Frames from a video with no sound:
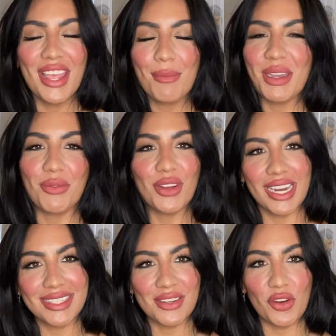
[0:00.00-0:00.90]
but if you
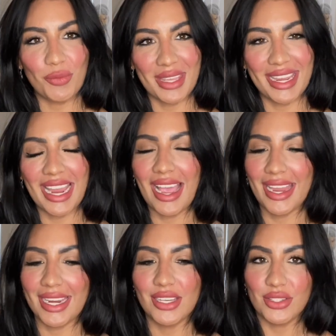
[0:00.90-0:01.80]
guys know me,
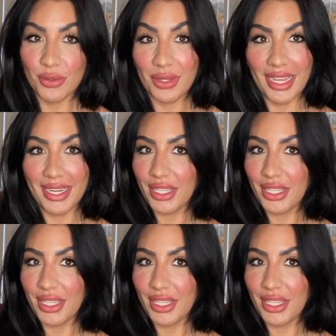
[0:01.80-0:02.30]
I do like